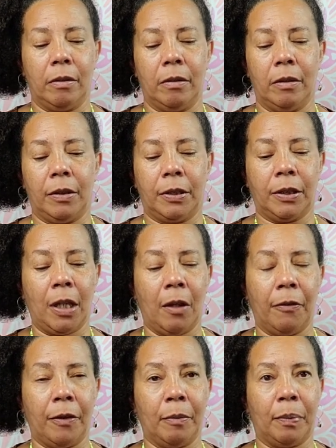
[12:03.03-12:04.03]

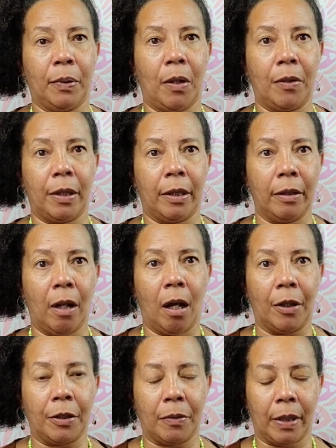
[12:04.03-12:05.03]
self-imploded
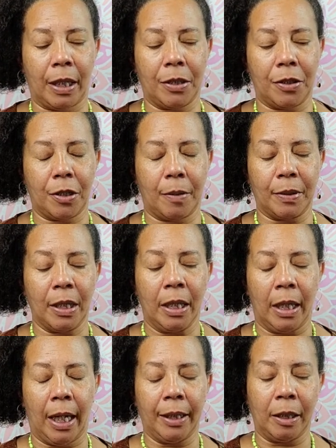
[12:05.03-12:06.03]
all your relationships,
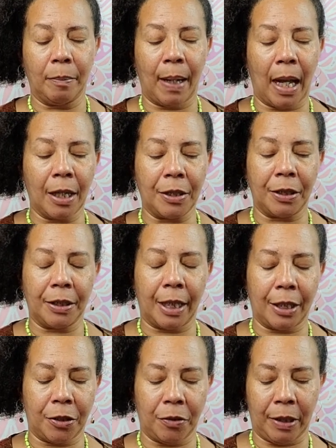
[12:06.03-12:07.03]
and the apologies
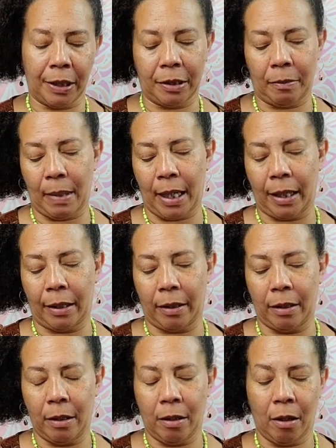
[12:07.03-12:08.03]
that you need to make
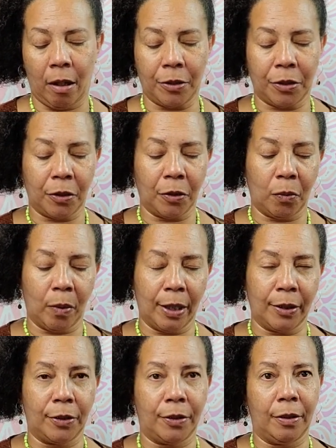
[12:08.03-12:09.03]
are to the
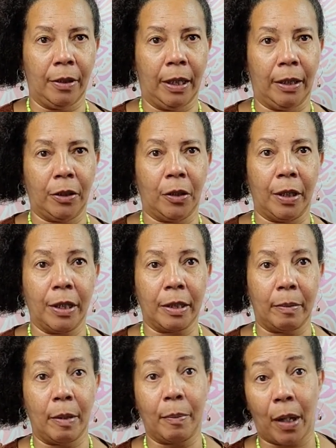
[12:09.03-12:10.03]
ones, your
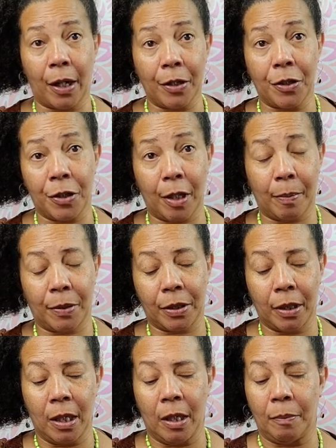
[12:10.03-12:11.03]
intimate partnerships,
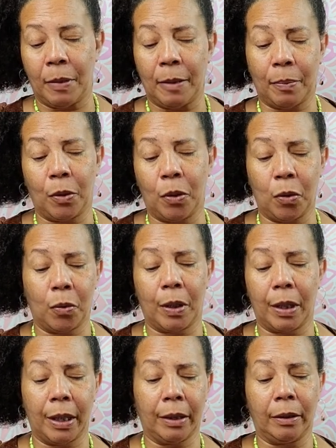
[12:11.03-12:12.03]
people who were
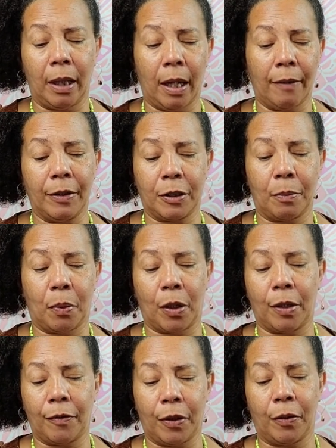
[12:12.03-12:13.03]
in love and
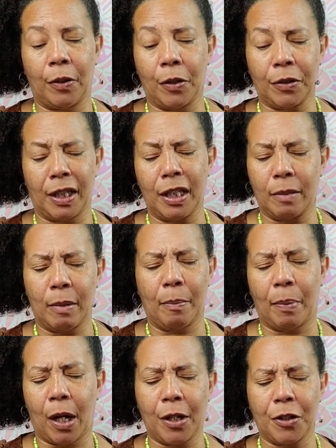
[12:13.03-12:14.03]
support of you. And those intimate
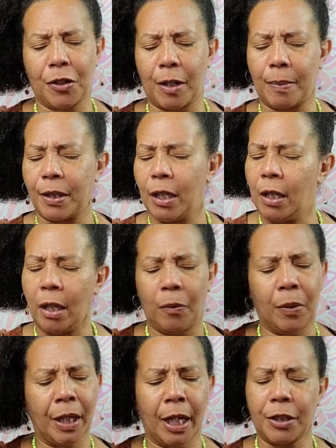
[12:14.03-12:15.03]
partnerships,
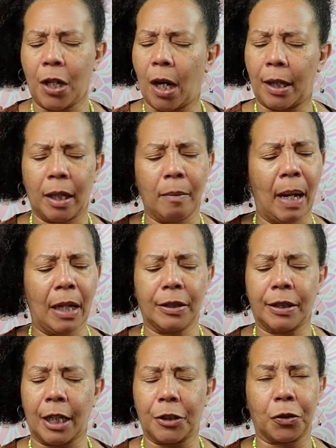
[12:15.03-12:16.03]
we're not talking about
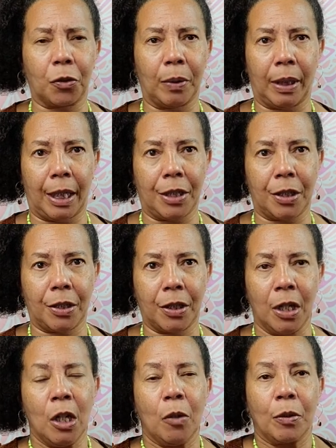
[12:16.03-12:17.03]
sexual relations.
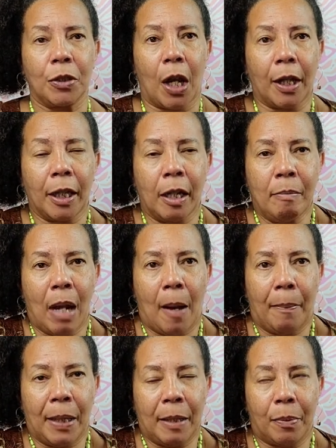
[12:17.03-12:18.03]
We're talking
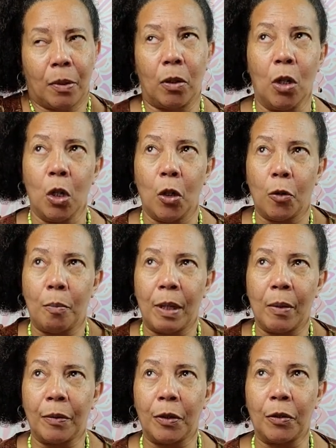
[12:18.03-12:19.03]
about people who've
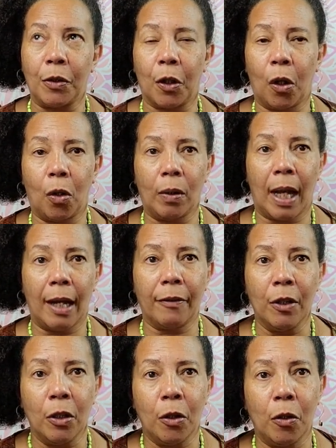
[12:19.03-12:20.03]
been with you your whole life,
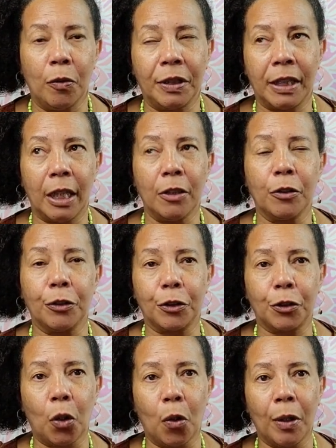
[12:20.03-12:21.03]
who've seen your
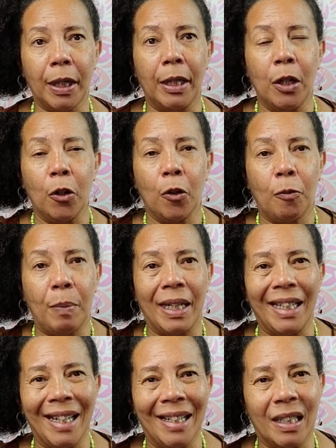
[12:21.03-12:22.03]
story, who've been
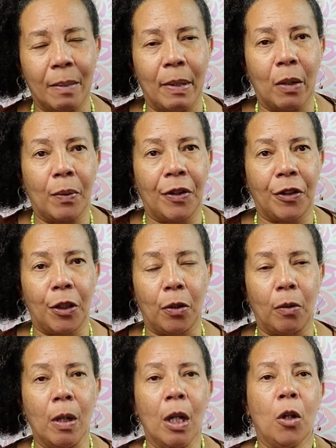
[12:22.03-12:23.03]
intimate with you,
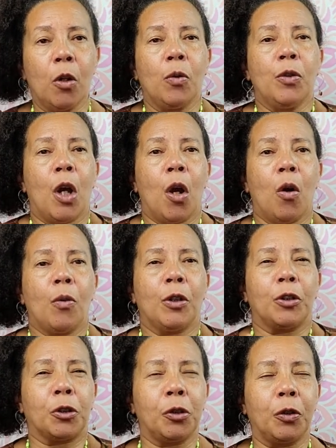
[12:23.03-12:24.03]
who know the
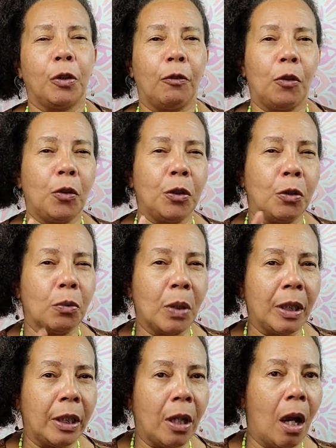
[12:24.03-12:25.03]
truth of who you
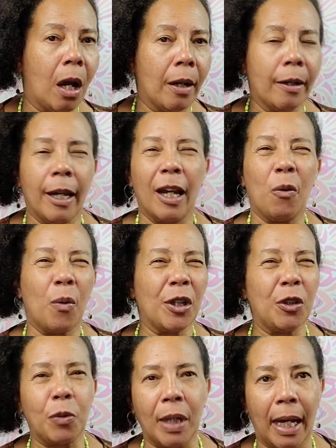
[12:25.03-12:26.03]
really are and where
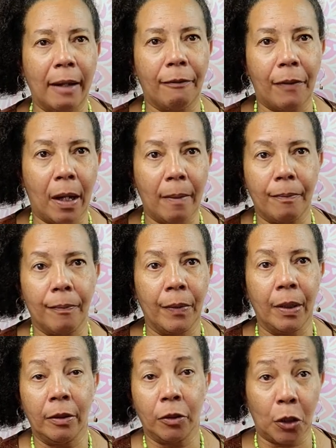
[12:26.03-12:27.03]
you came from.
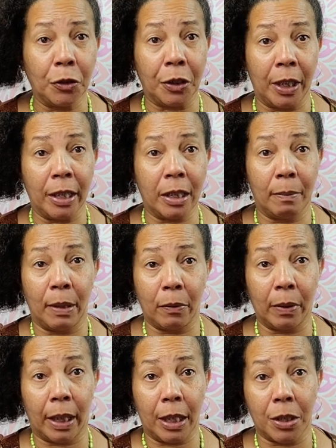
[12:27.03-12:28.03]
Those are intimate
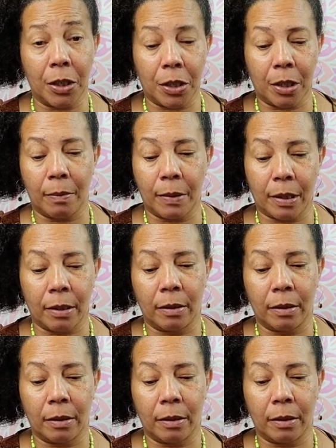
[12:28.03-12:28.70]
relationships.